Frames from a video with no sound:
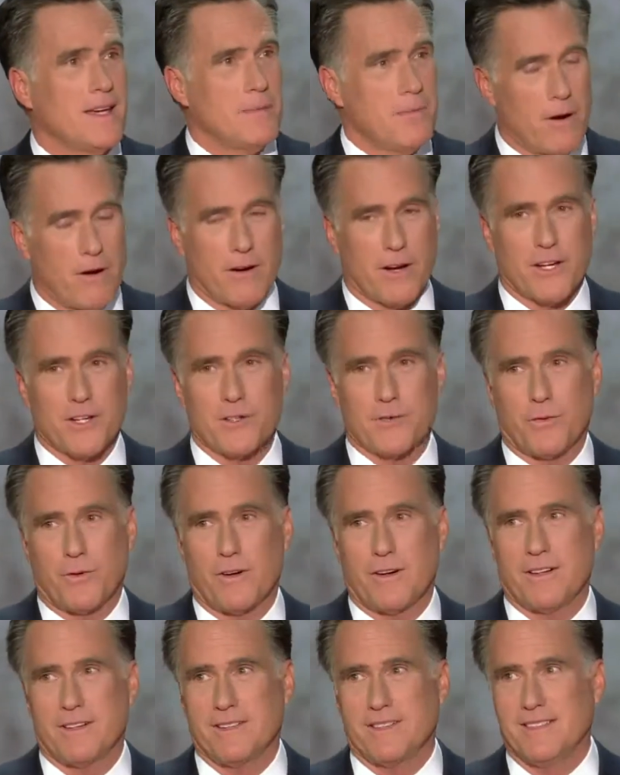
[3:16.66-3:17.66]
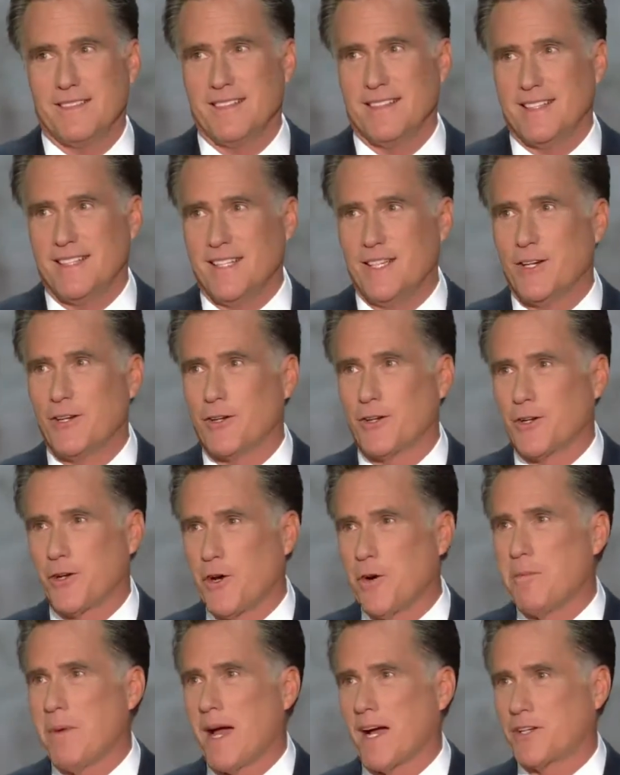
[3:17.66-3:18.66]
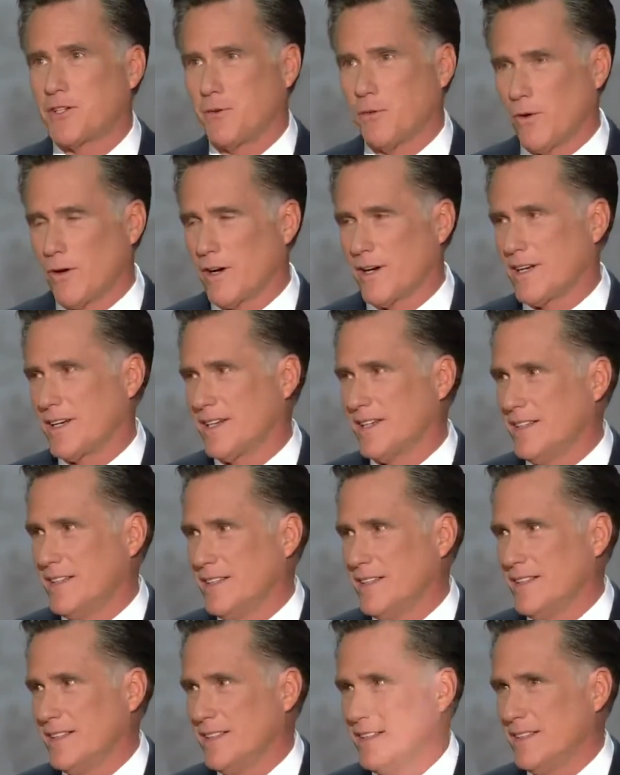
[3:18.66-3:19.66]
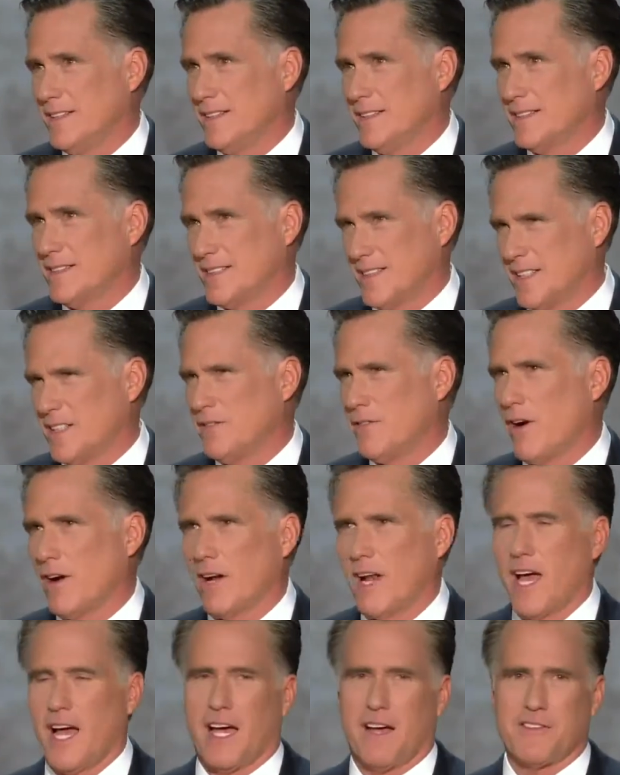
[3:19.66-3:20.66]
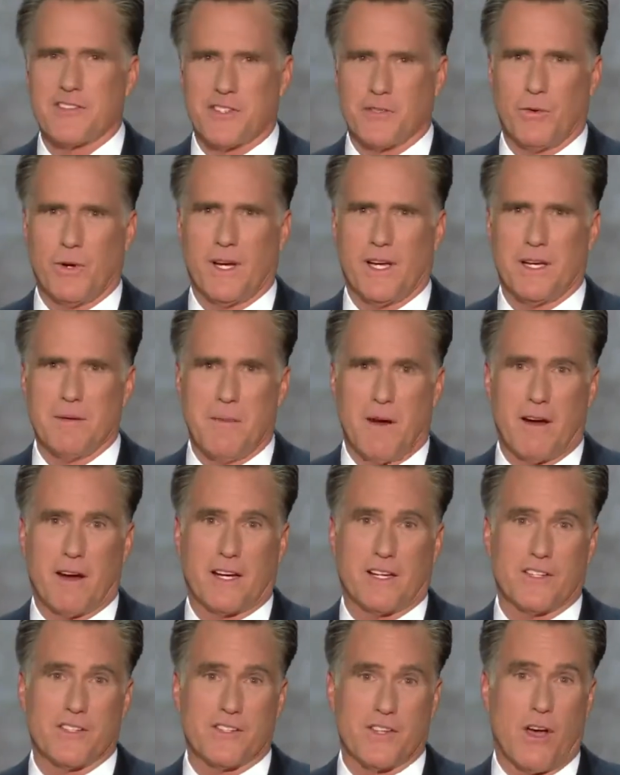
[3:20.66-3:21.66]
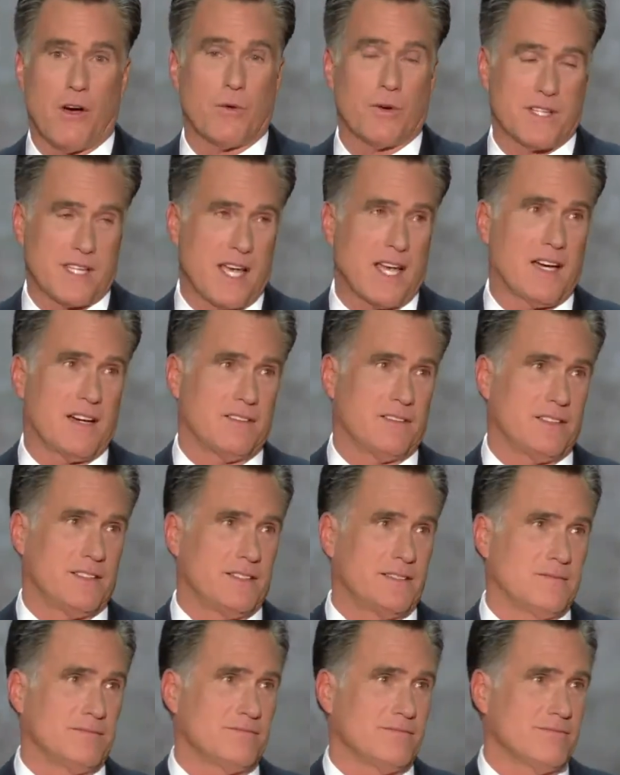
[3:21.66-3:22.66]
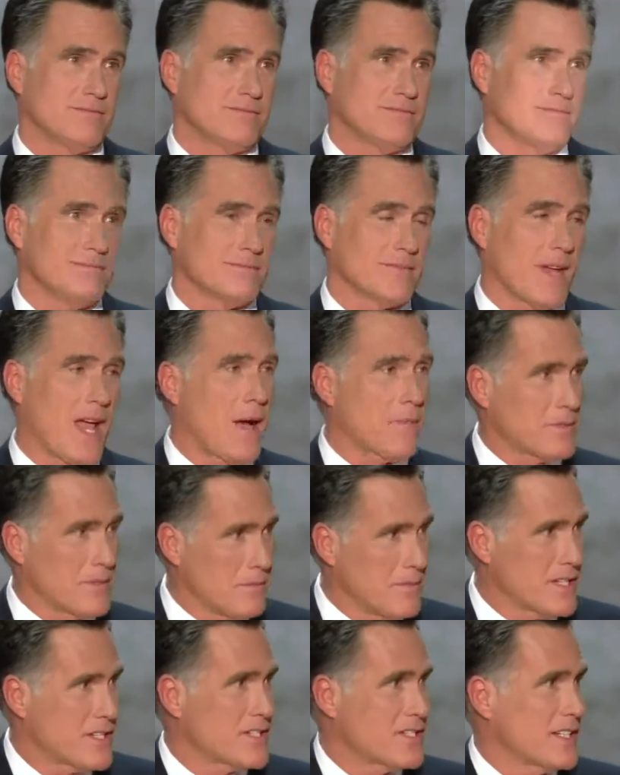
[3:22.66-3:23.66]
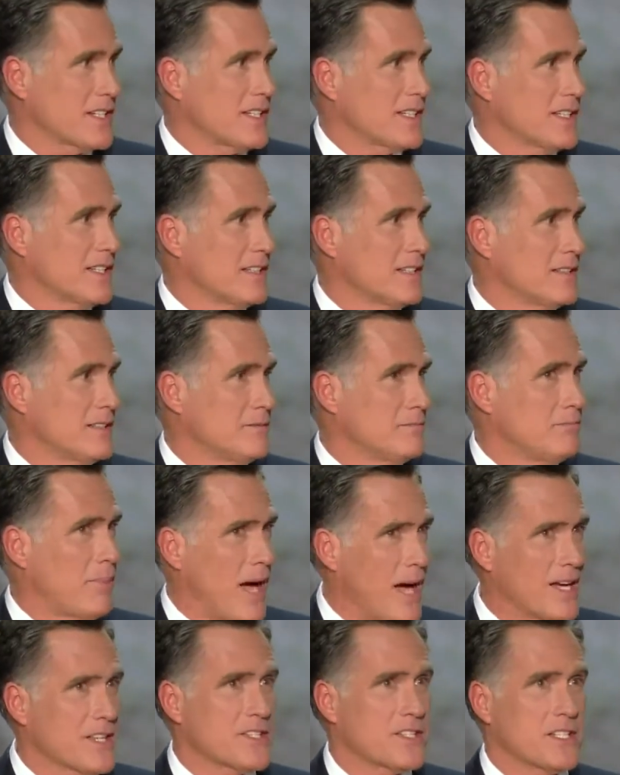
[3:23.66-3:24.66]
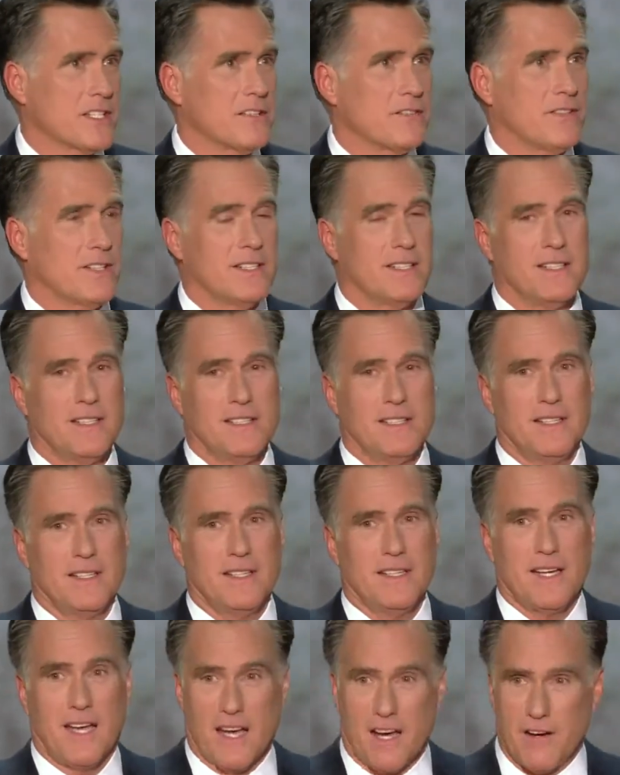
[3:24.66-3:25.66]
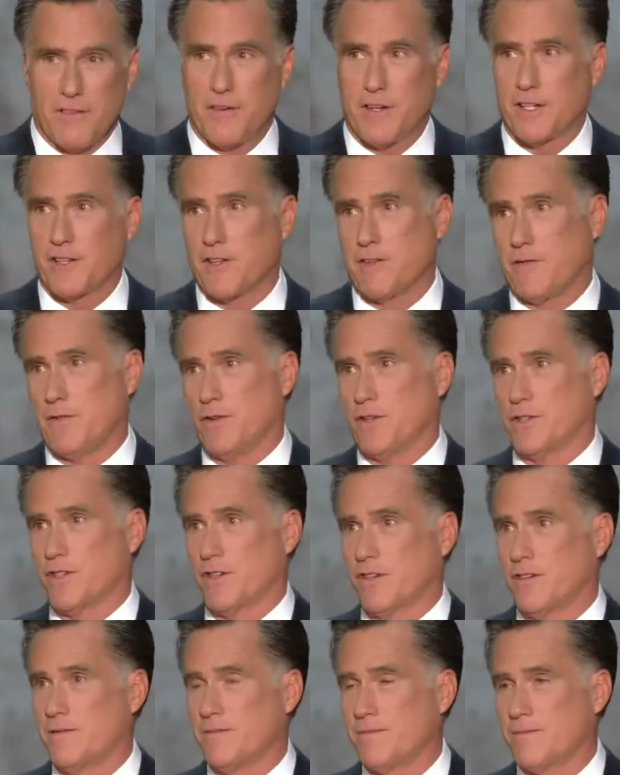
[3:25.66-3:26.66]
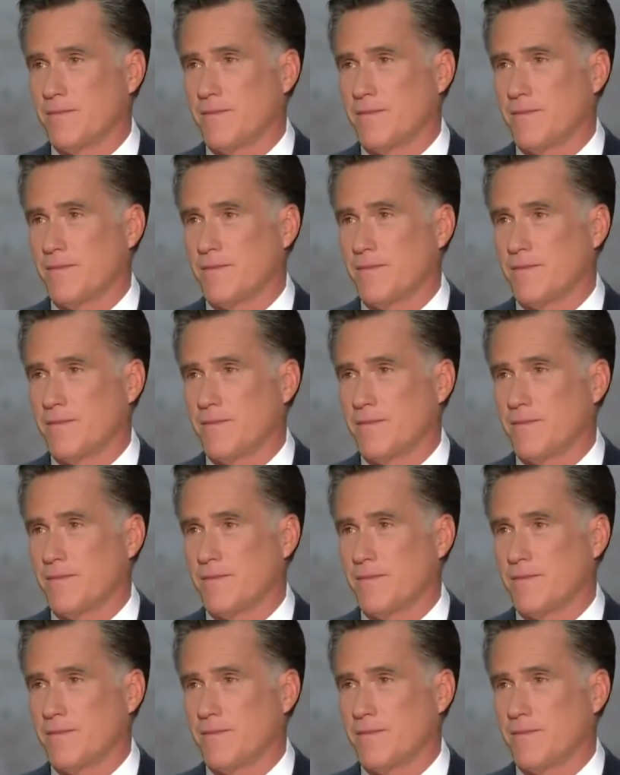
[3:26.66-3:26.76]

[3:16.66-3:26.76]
Americans were eager to go back to work, to live our lives the way Americans always have. Optimistic and positive and confident in the future.